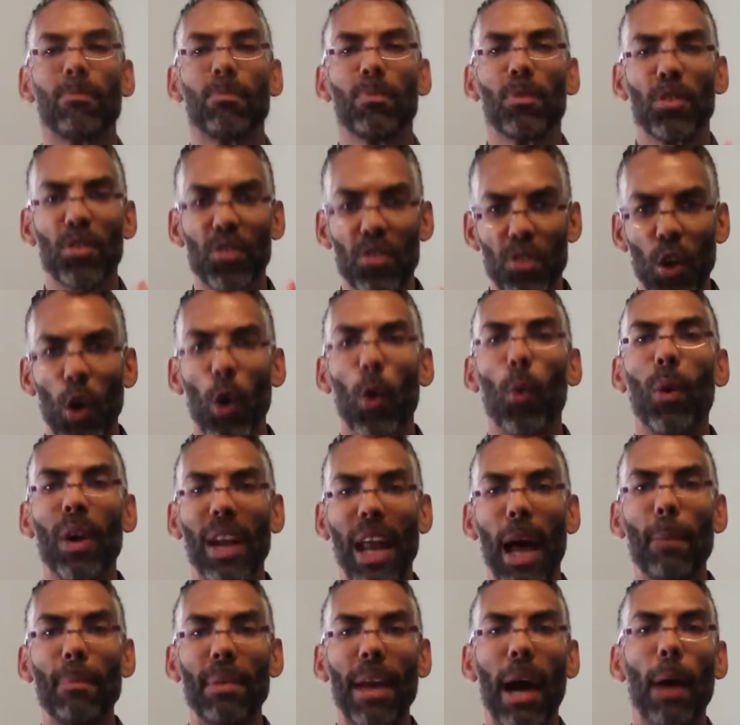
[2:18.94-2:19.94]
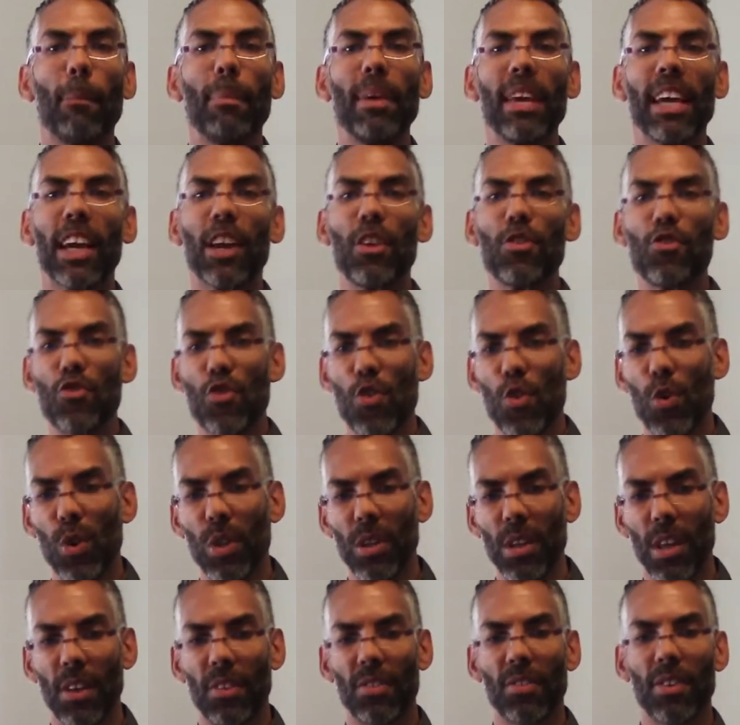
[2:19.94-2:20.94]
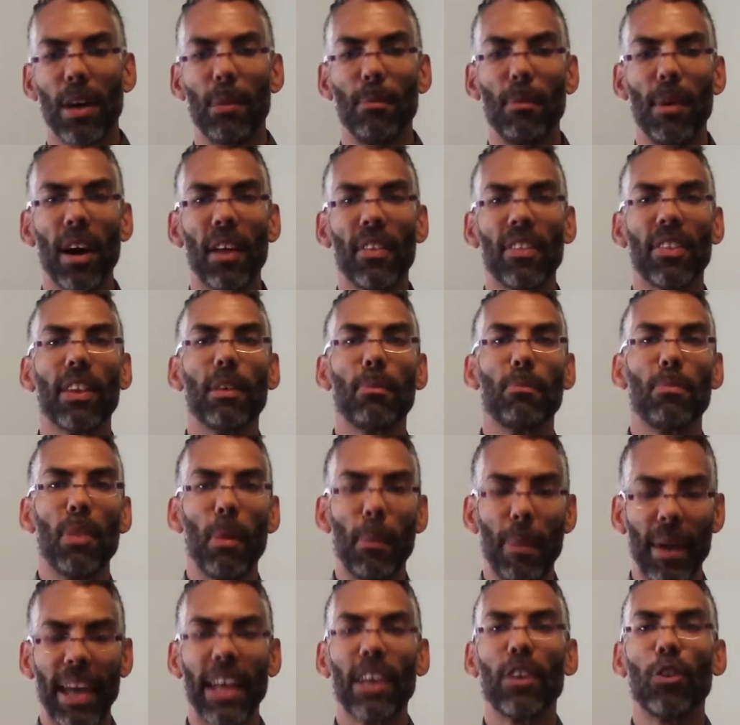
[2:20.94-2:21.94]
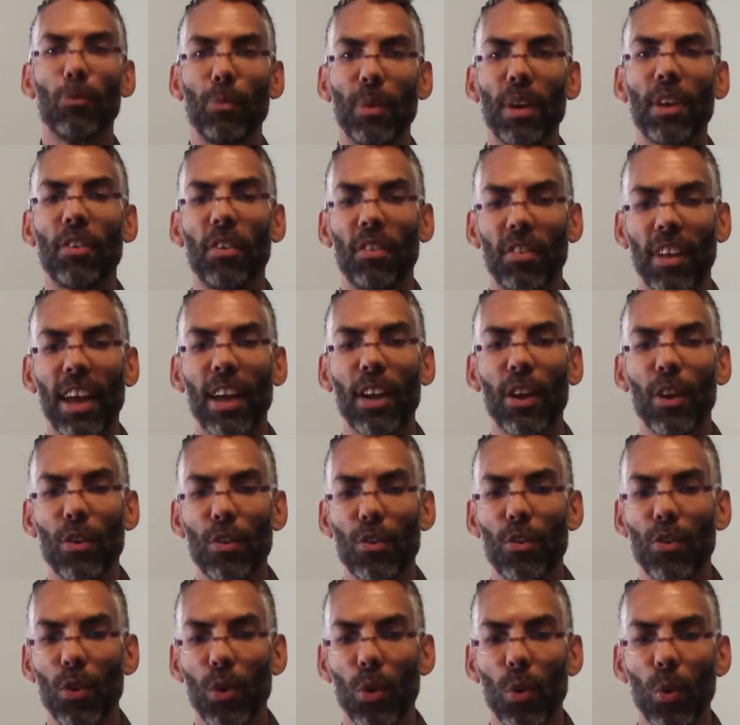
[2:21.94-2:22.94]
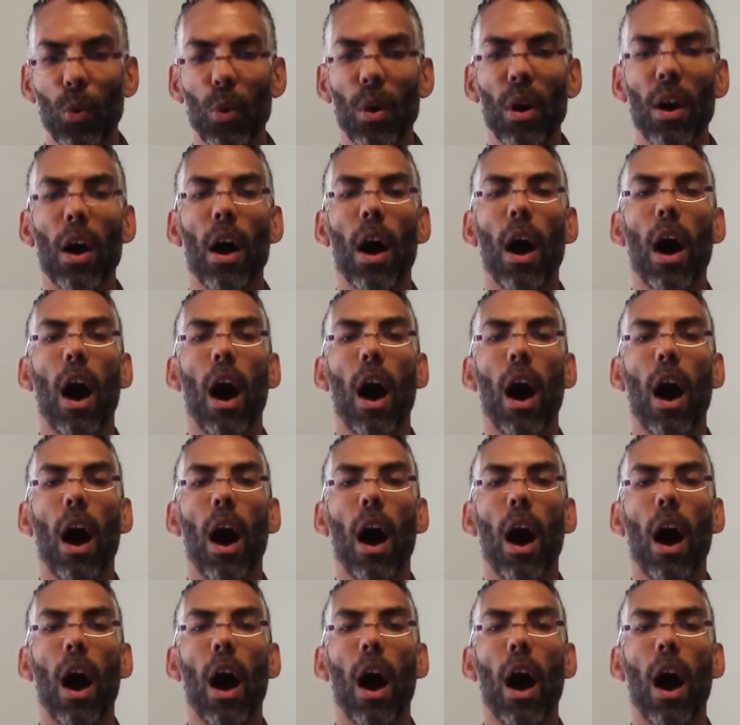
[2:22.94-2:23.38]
So, when I'm not being a journalist, among the paid speeches I could do